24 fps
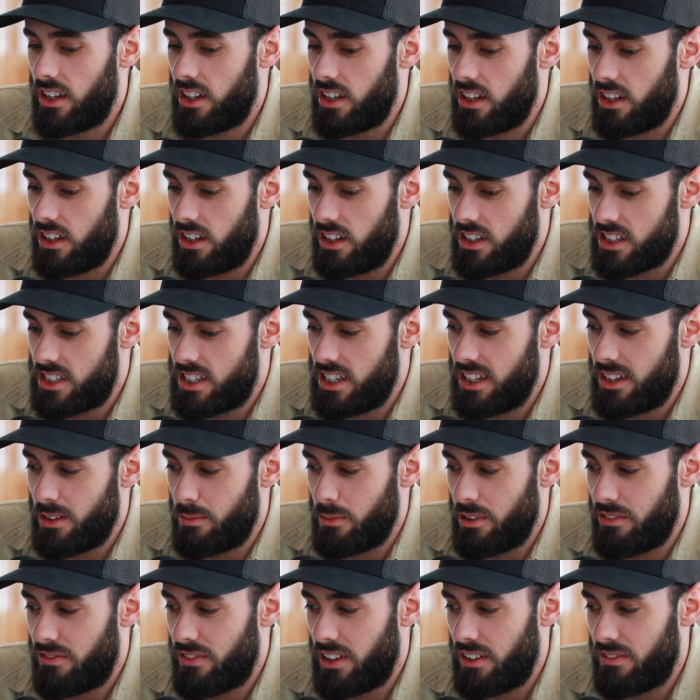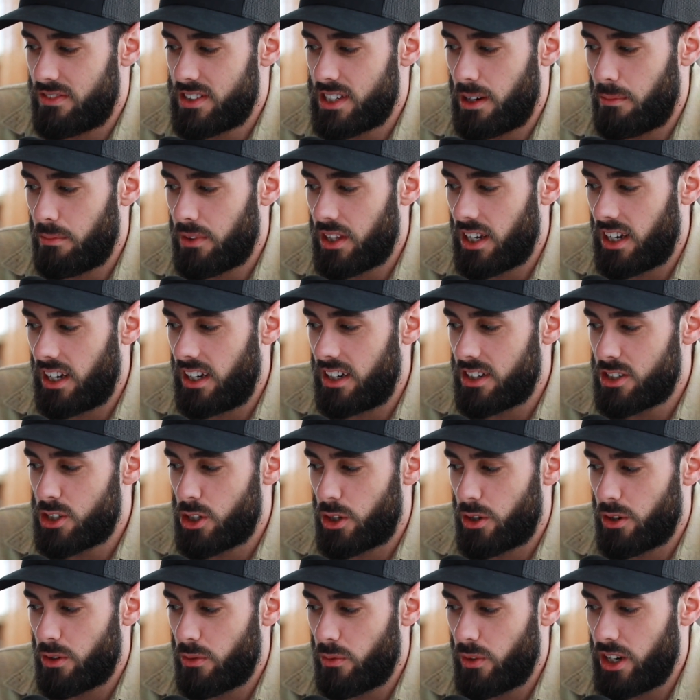you see them, if something in a
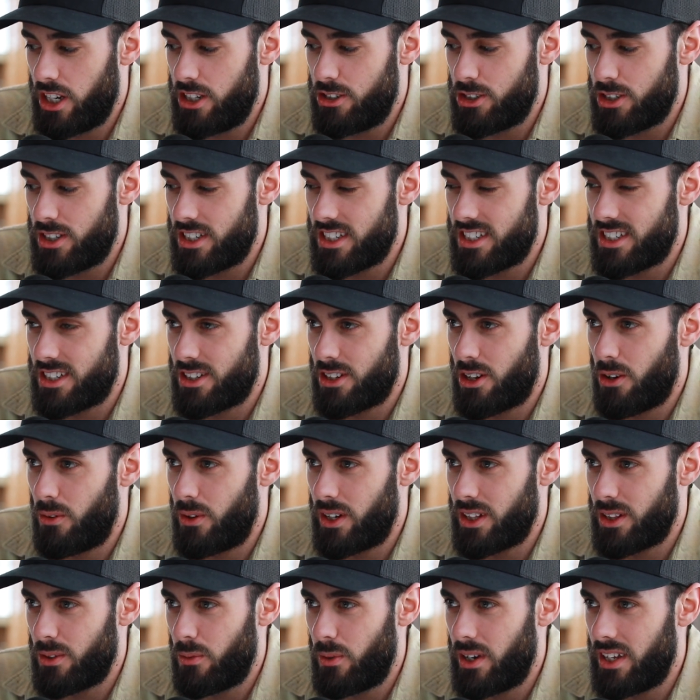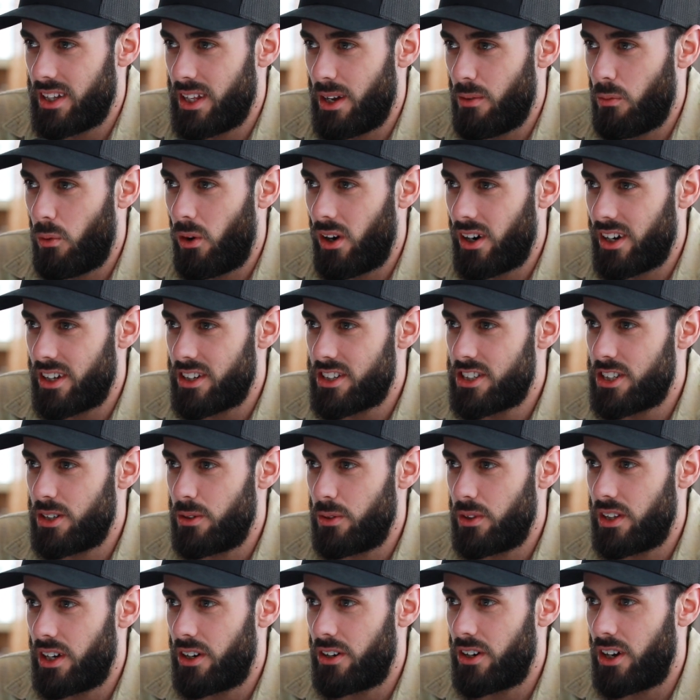certain region isn't going the way they want it to,
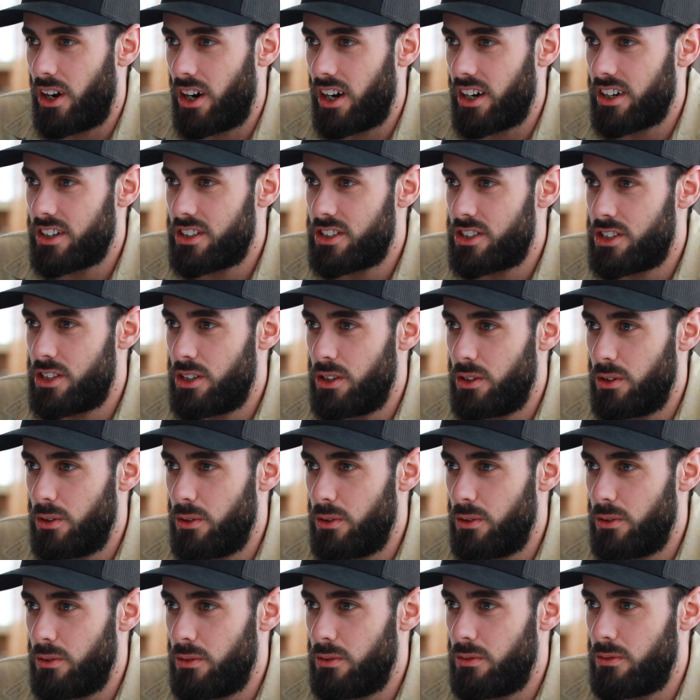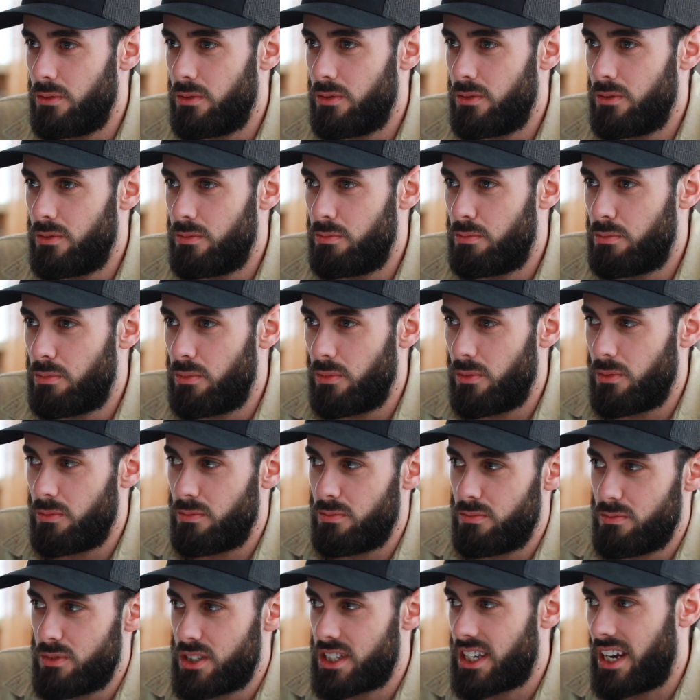they're not too
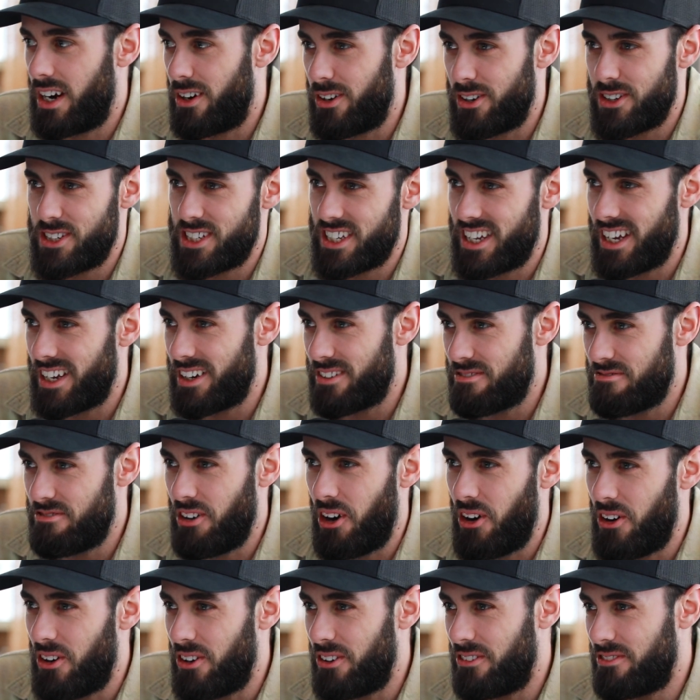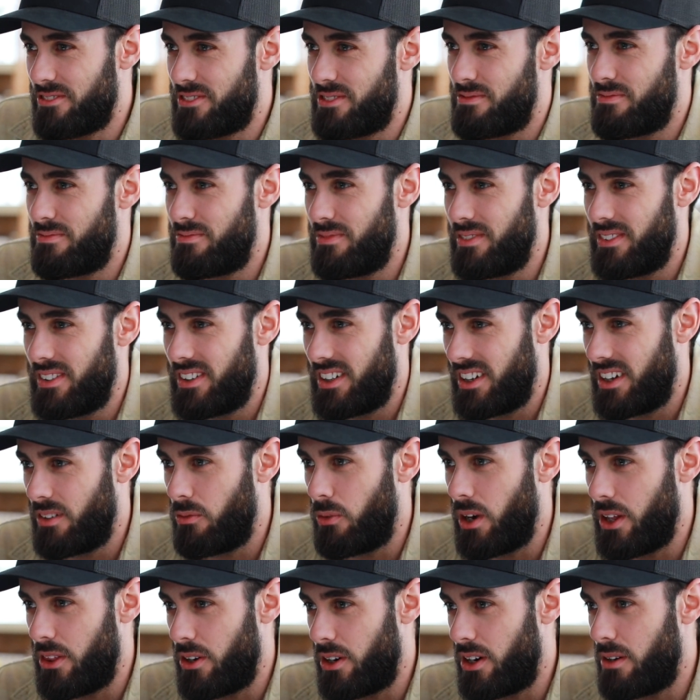scared to get involved,
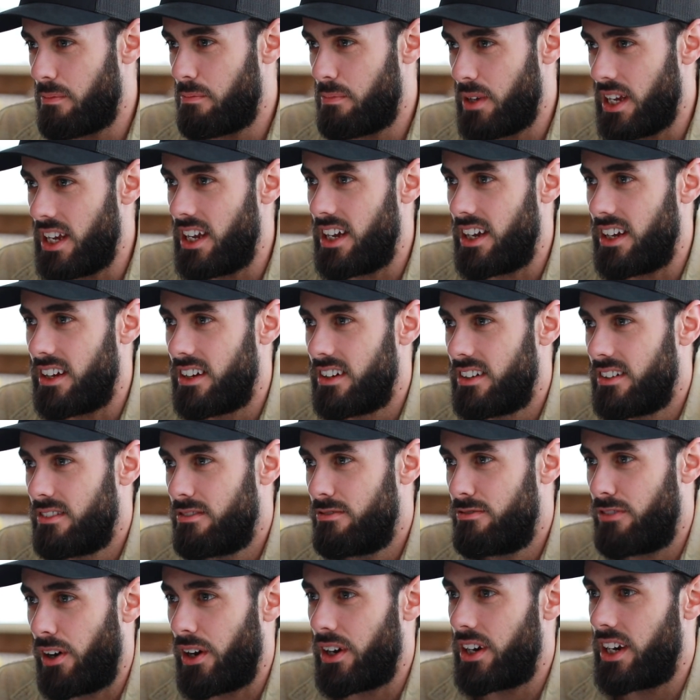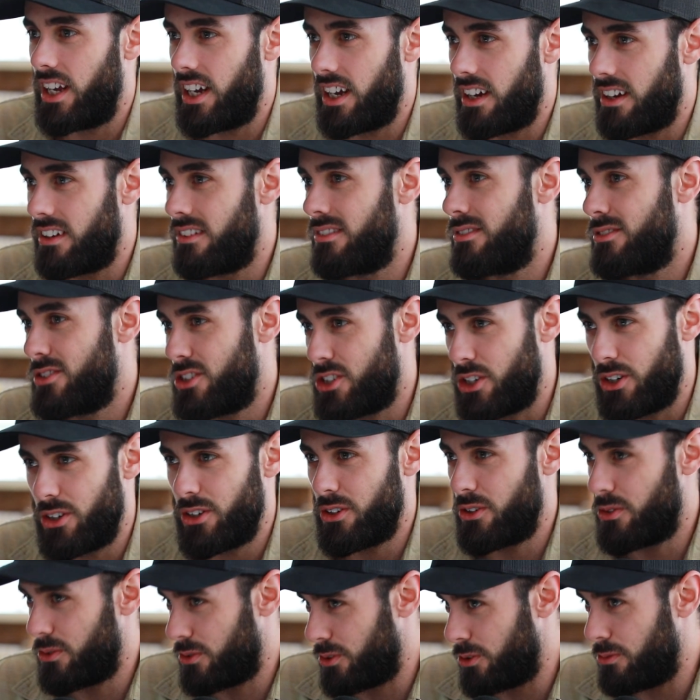whether it be funding
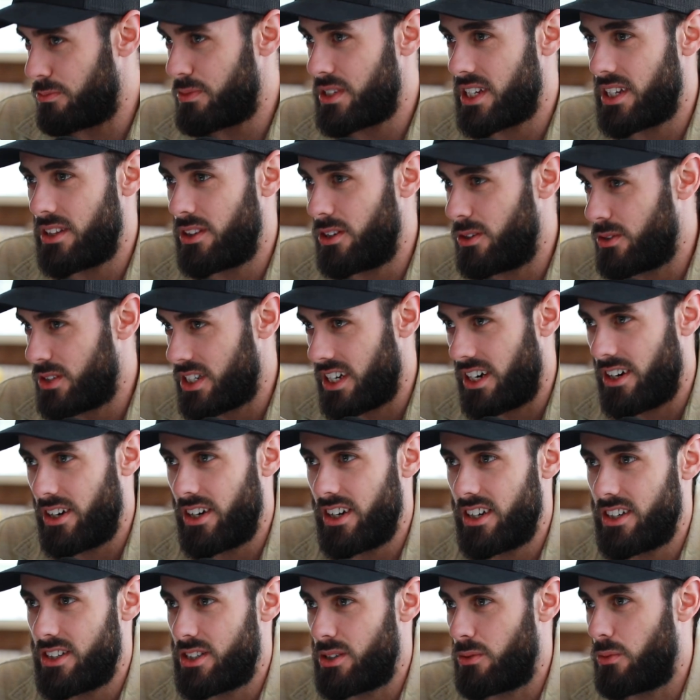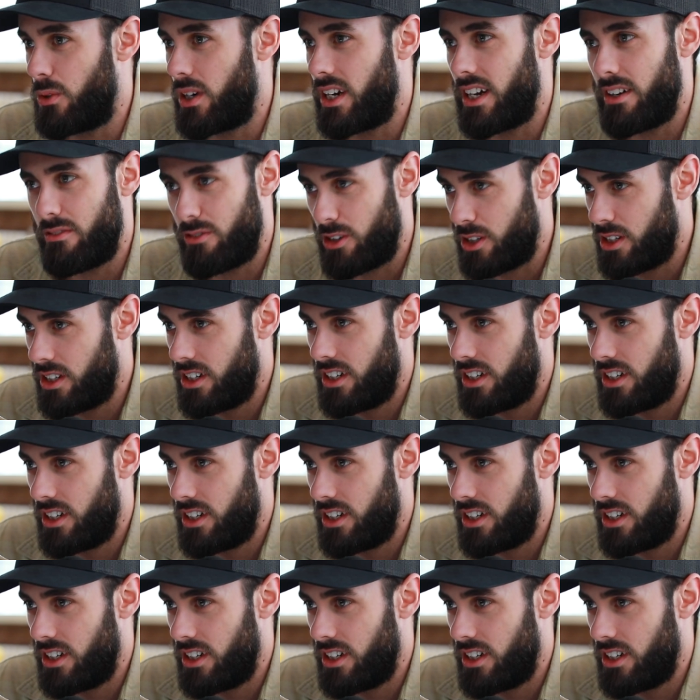certain groups in those areas or whatever.